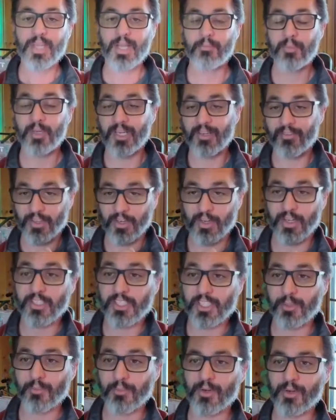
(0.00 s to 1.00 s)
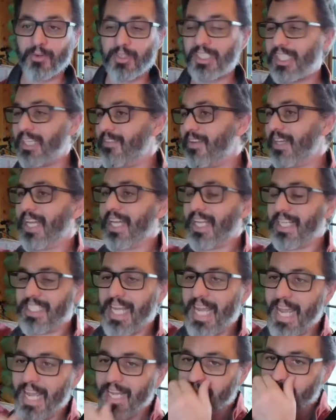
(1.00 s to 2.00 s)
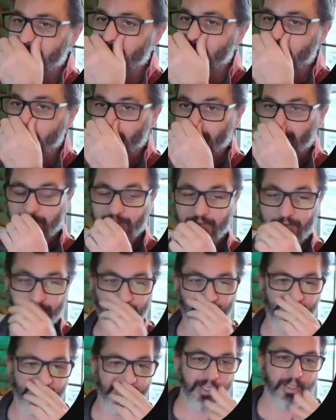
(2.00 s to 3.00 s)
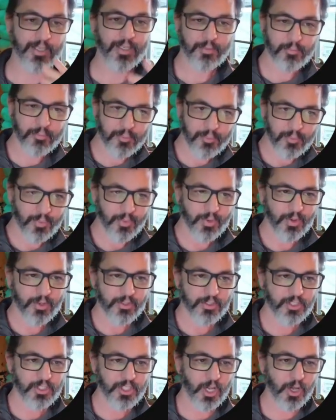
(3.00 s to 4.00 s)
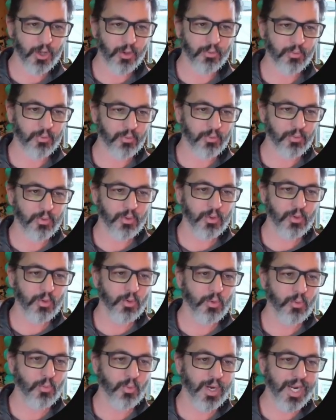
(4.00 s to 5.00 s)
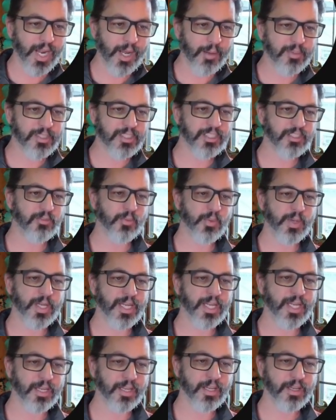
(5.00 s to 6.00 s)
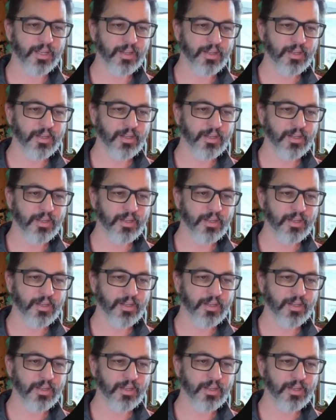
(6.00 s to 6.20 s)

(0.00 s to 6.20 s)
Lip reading: But if there is someone to receive it, it gets handed off. So what happens if we